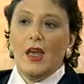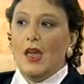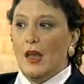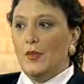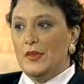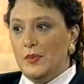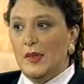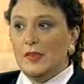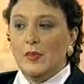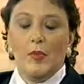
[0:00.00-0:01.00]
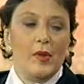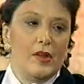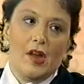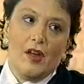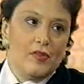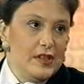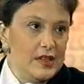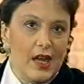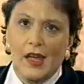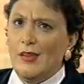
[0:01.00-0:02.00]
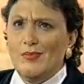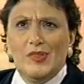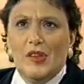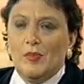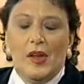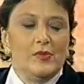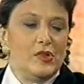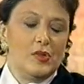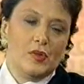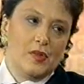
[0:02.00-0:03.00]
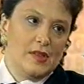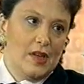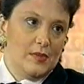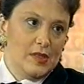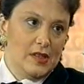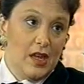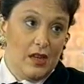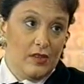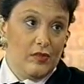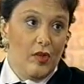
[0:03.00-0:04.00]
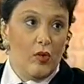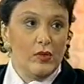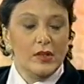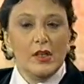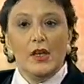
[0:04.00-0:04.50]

And I would speak to my mother every day, sometimes 2 or 3 times a day on the phone.